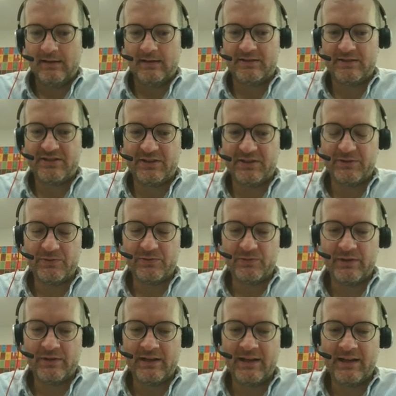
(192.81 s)

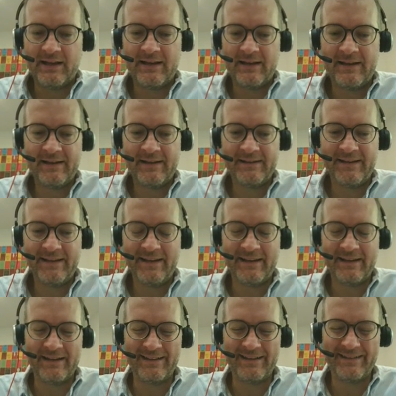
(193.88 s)
So
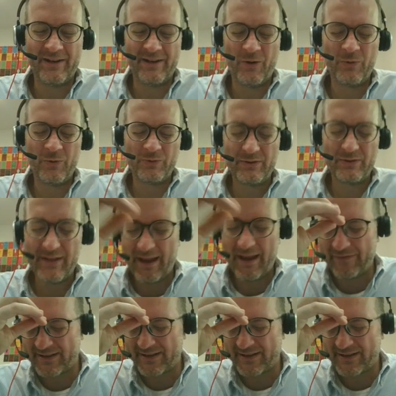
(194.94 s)
yeah, the whole having a